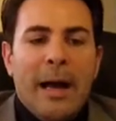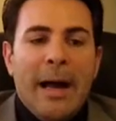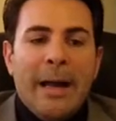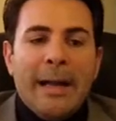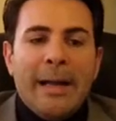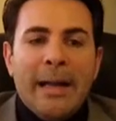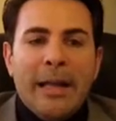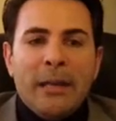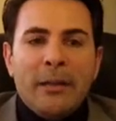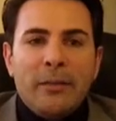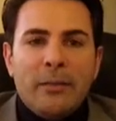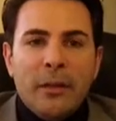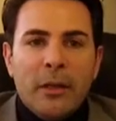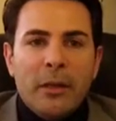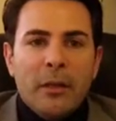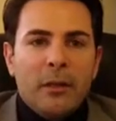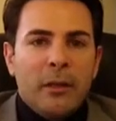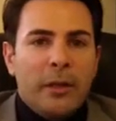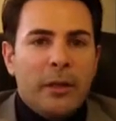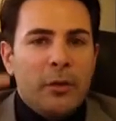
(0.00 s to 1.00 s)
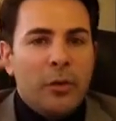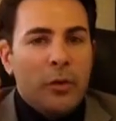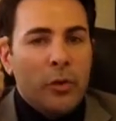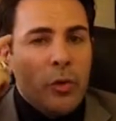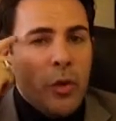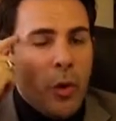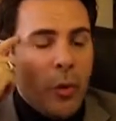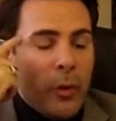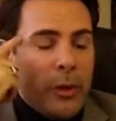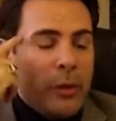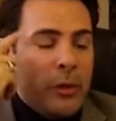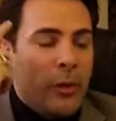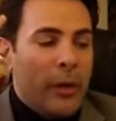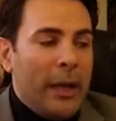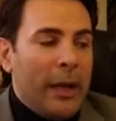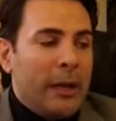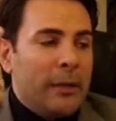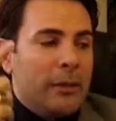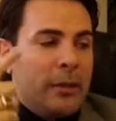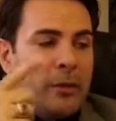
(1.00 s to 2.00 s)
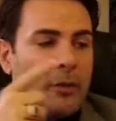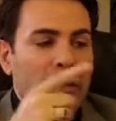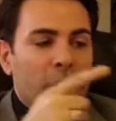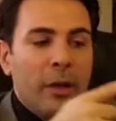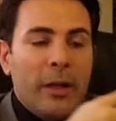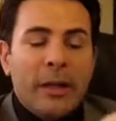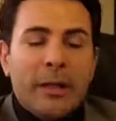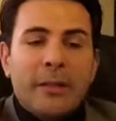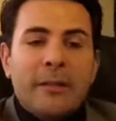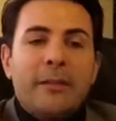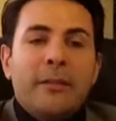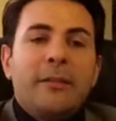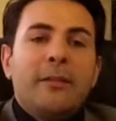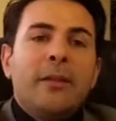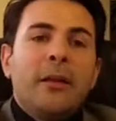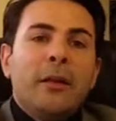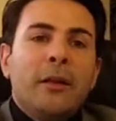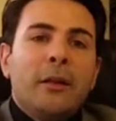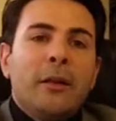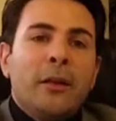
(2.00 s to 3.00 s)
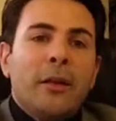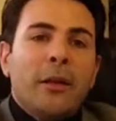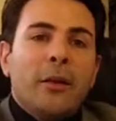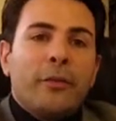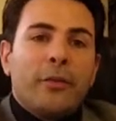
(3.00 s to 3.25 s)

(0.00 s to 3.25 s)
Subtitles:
I got a deal, and you know in your head that you got a deal